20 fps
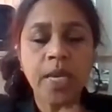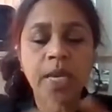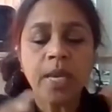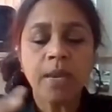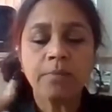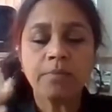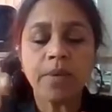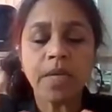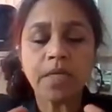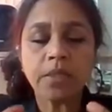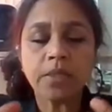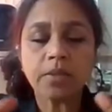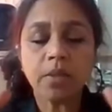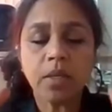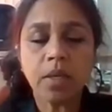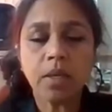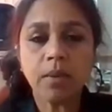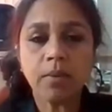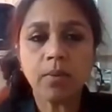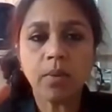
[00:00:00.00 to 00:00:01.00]
But
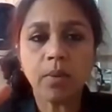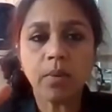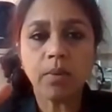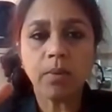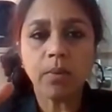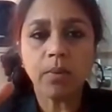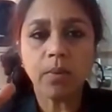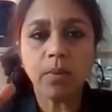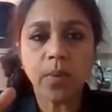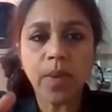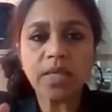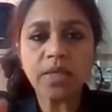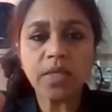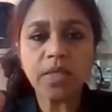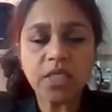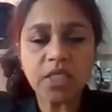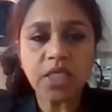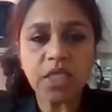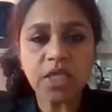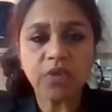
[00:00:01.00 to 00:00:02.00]
when the
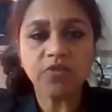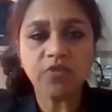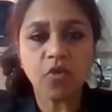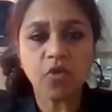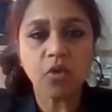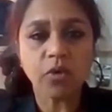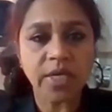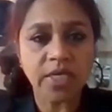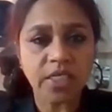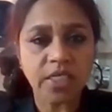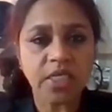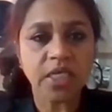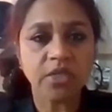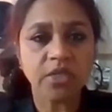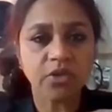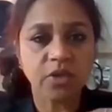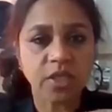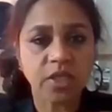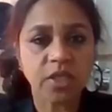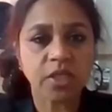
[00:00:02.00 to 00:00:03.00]
T4 and
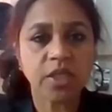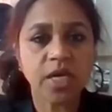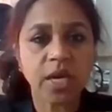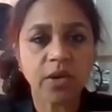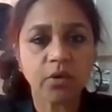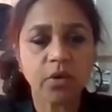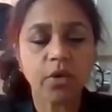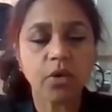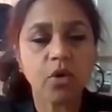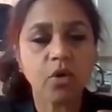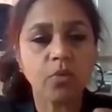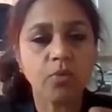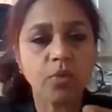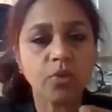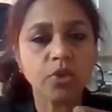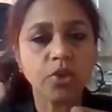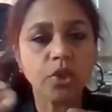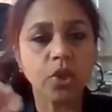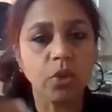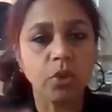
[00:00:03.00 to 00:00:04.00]
T3, the thyroid
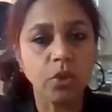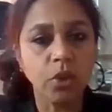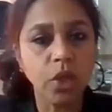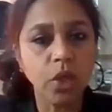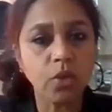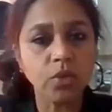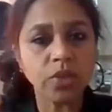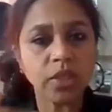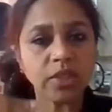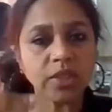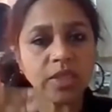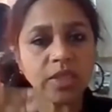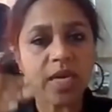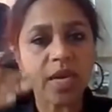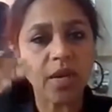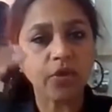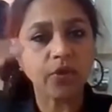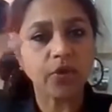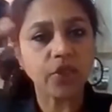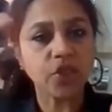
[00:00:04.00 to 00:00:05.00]
hormones, go low, the
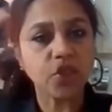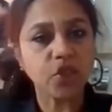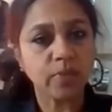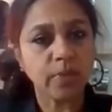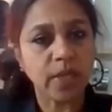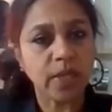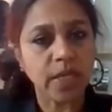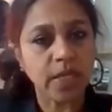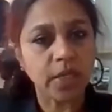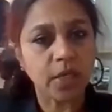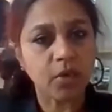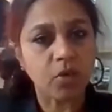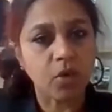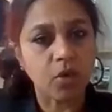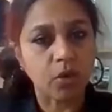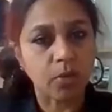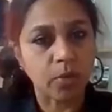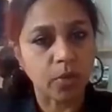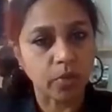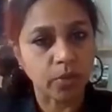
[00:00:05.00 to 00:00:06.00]
thyroid stimulating
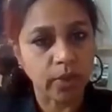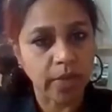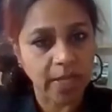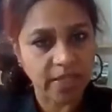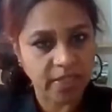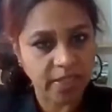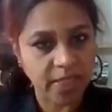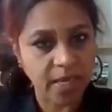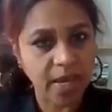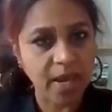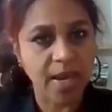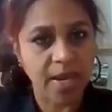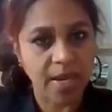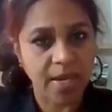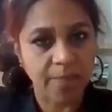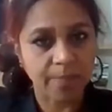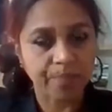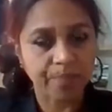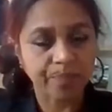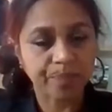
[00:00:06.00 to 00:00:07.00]
hormone gets high.
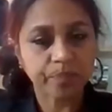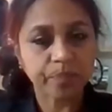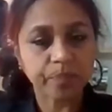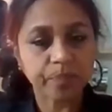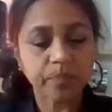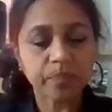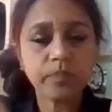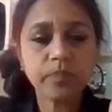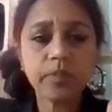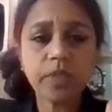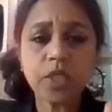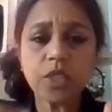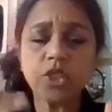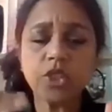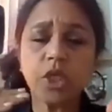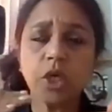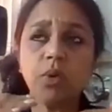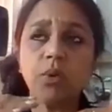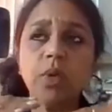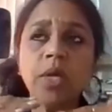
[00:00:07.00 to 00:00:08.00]

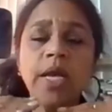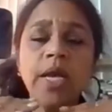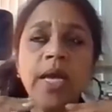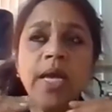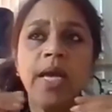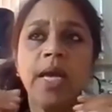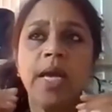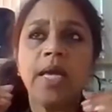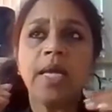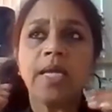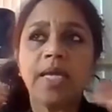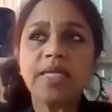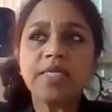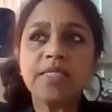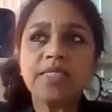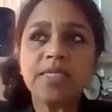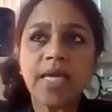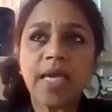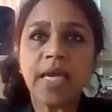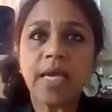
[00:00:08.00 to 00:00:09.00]
So
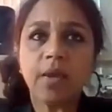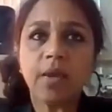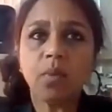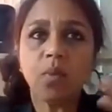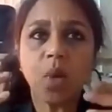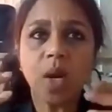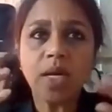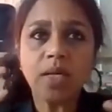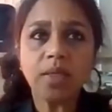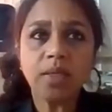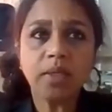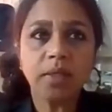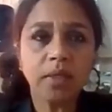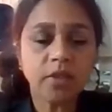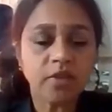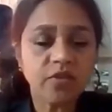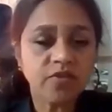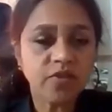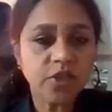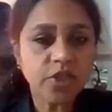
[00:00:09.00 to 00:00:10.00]
let's say 1
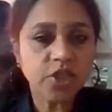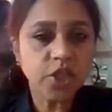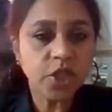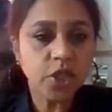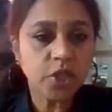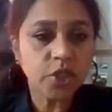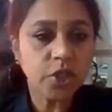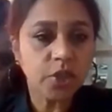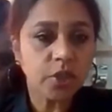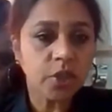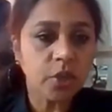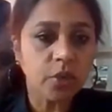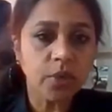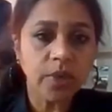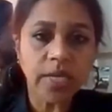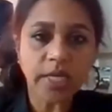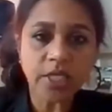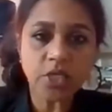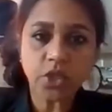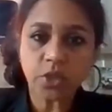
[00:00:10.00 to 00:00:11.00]
year, the first year you go
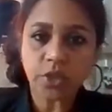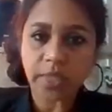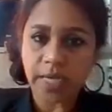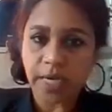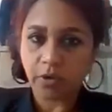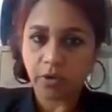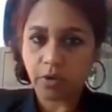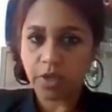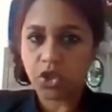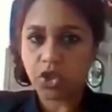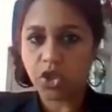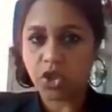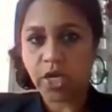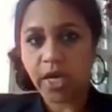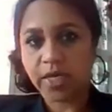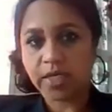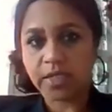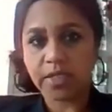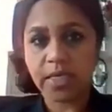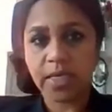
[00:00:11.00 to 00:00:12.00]
get your thyroid
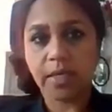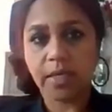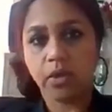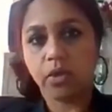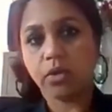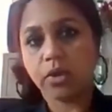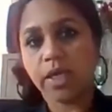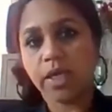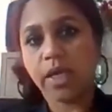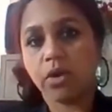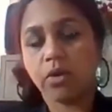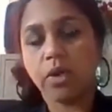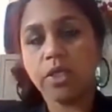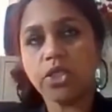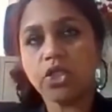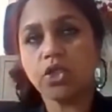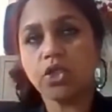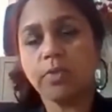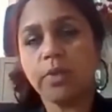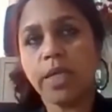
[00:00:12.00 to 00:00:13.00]
checked, your thyroid
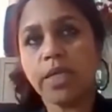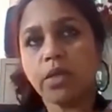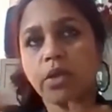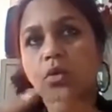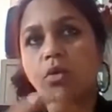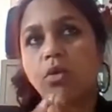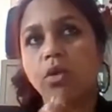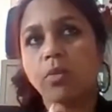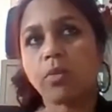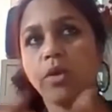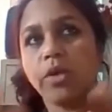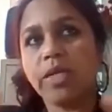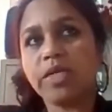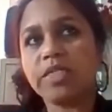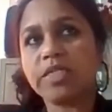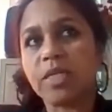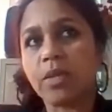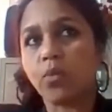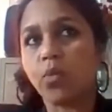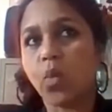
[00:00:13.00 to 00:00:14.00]
stimulating hormone
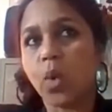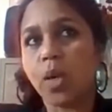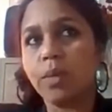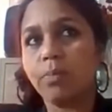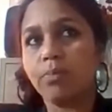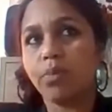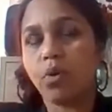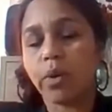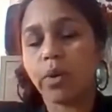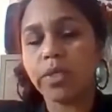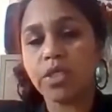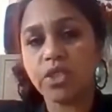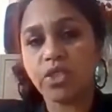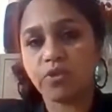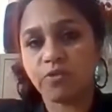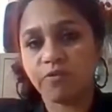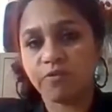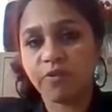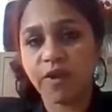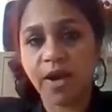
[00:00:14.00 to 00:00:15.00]
is at
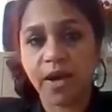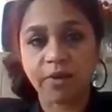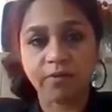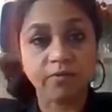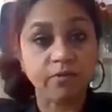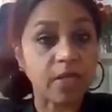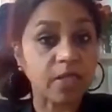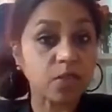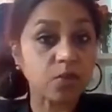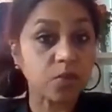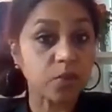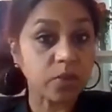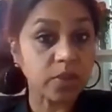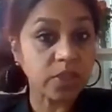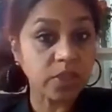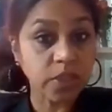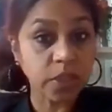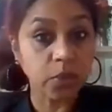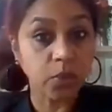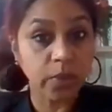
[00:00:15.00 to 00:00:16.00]
1.25. That's
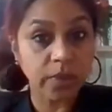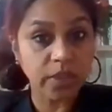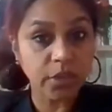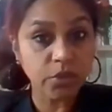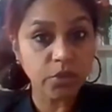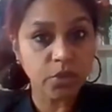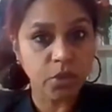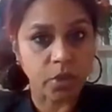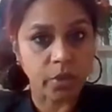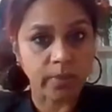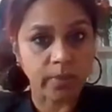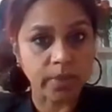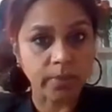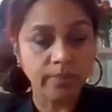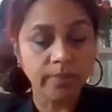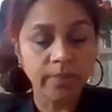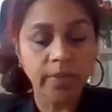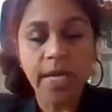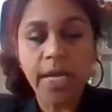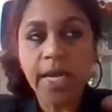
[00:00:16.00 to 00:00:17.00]
still within normal.
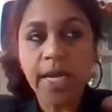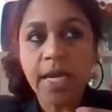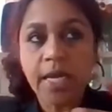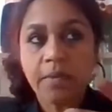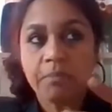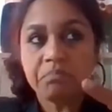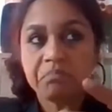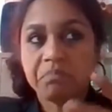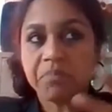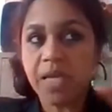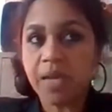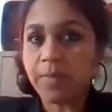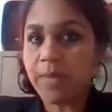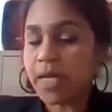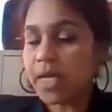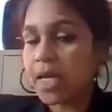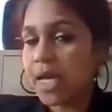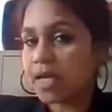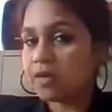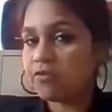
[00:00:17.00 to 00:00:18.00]
They may
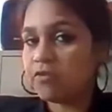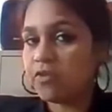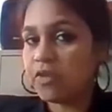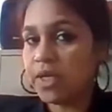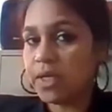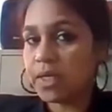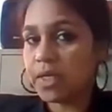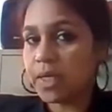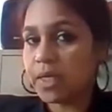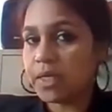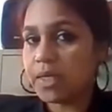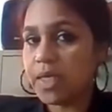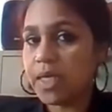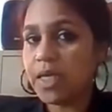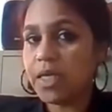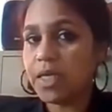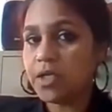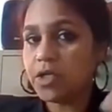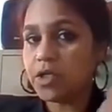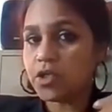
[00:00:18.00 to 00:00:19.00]
not feel a
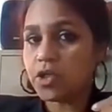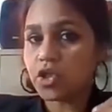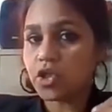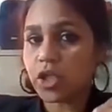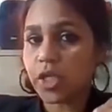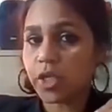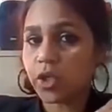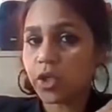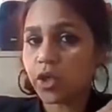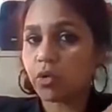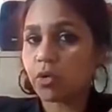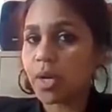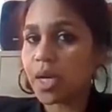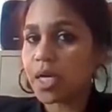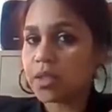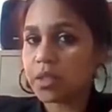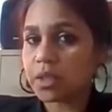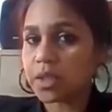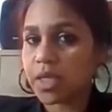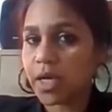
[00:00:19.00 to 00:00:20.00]
need to check your
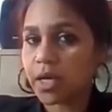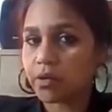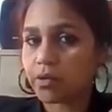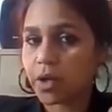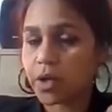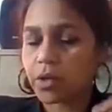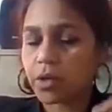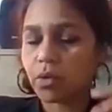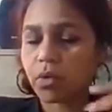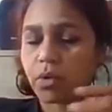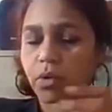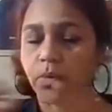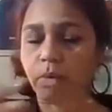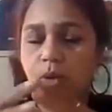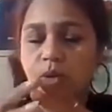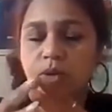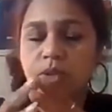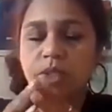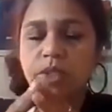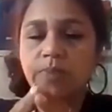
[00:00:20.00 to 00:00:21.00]
other thyroid
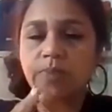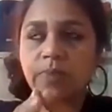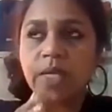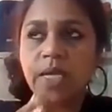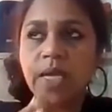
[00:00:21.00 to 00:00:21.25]
hormones.